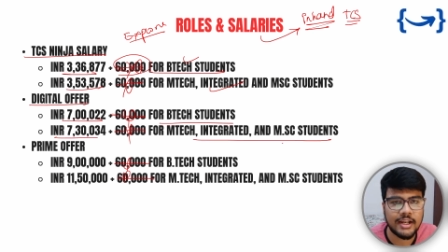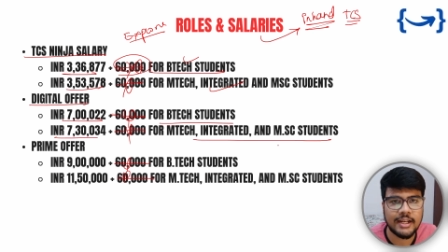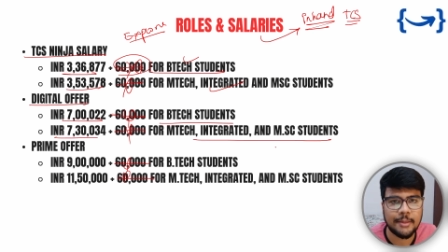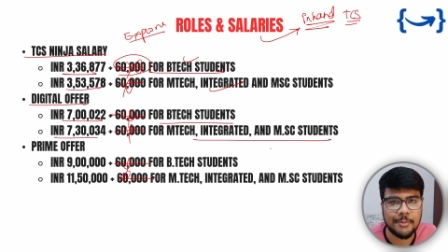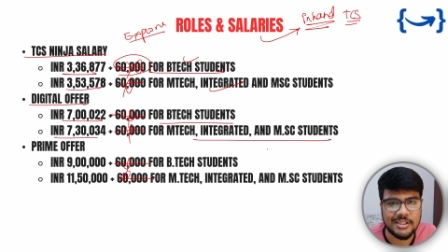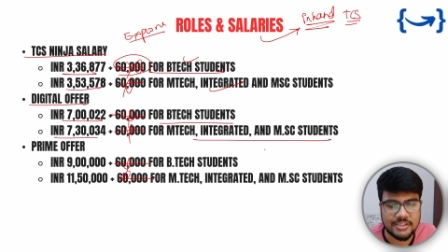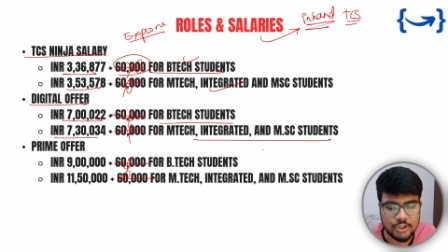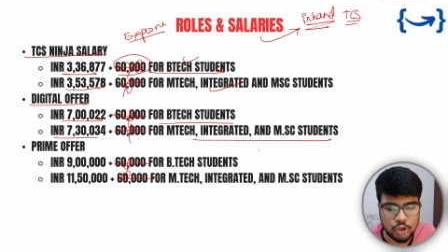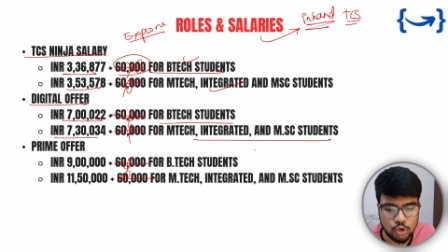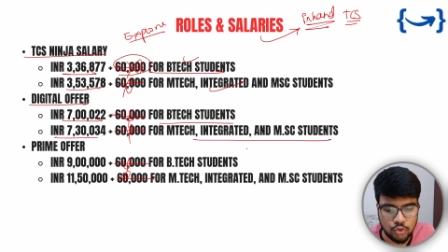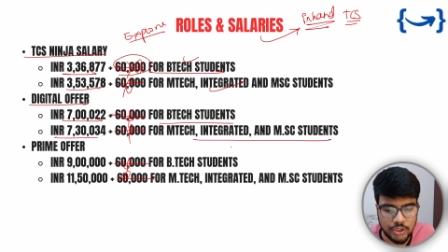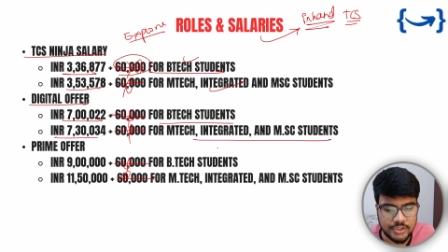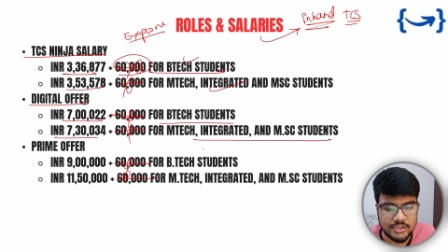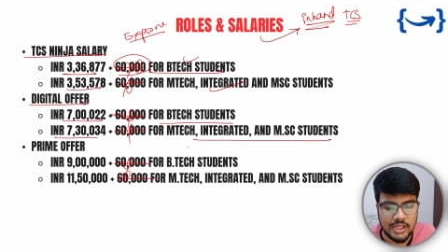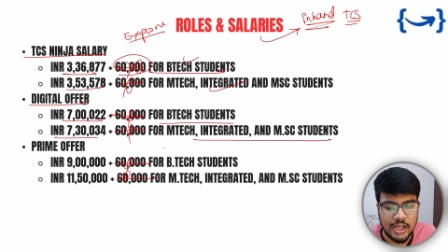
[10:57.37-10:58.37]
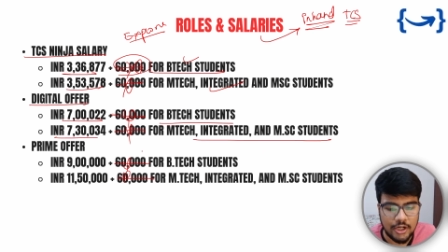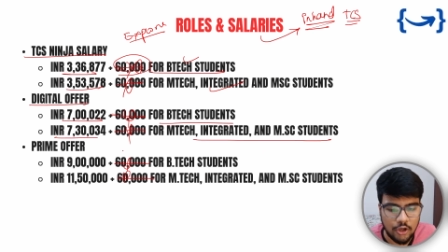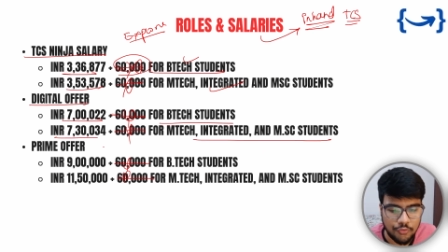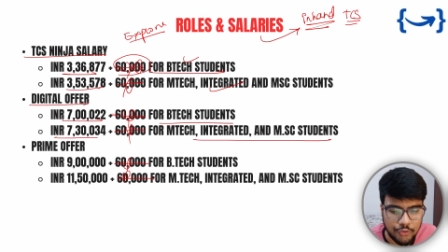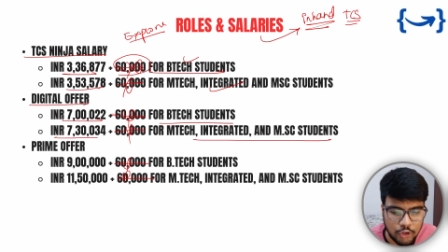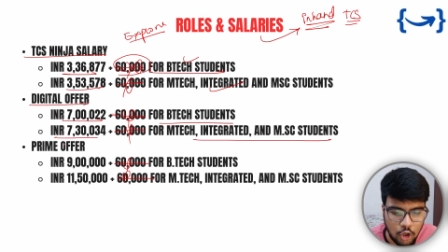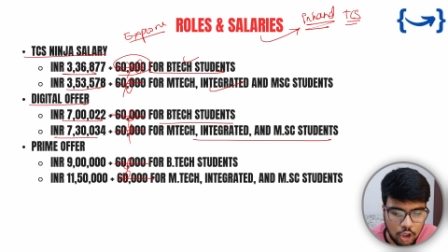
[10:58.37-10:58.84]
and MSc students.
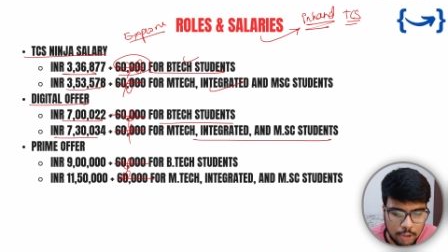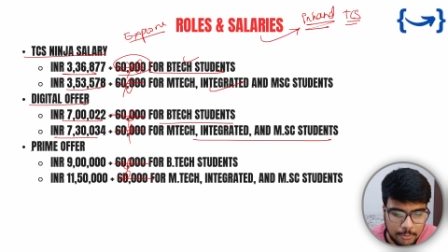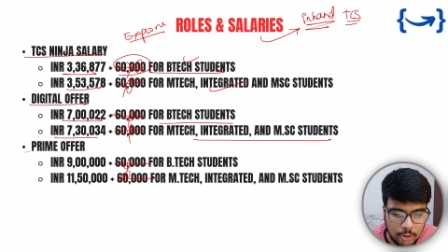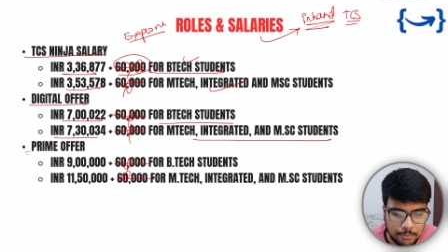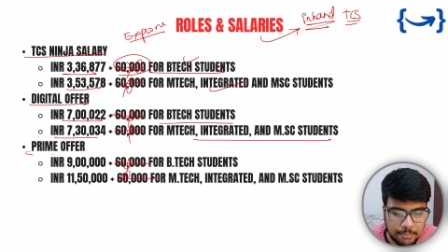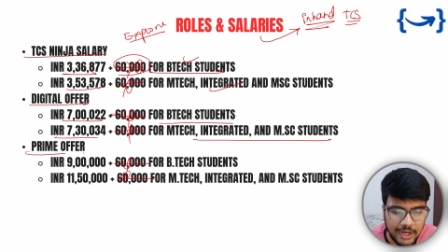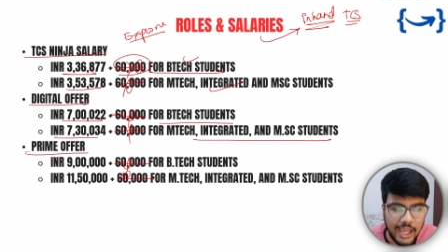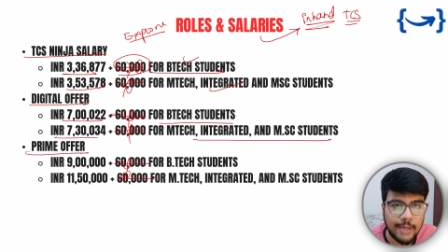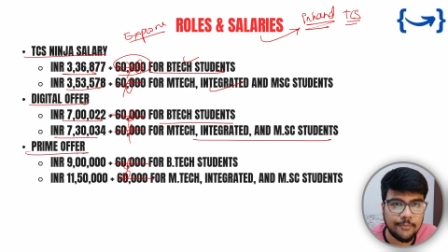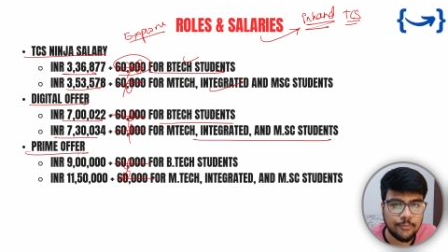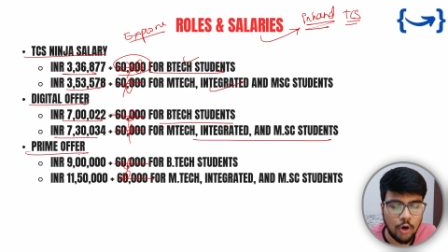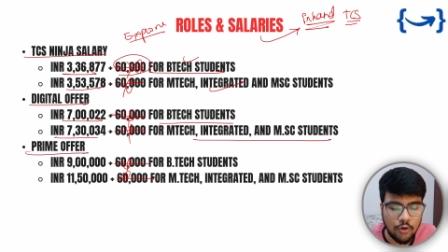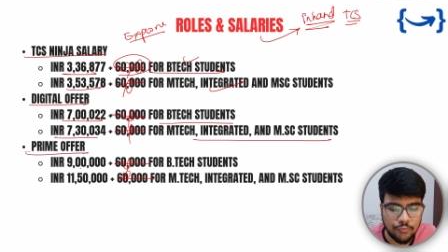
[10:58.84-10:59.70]
Now, if you talk about Prime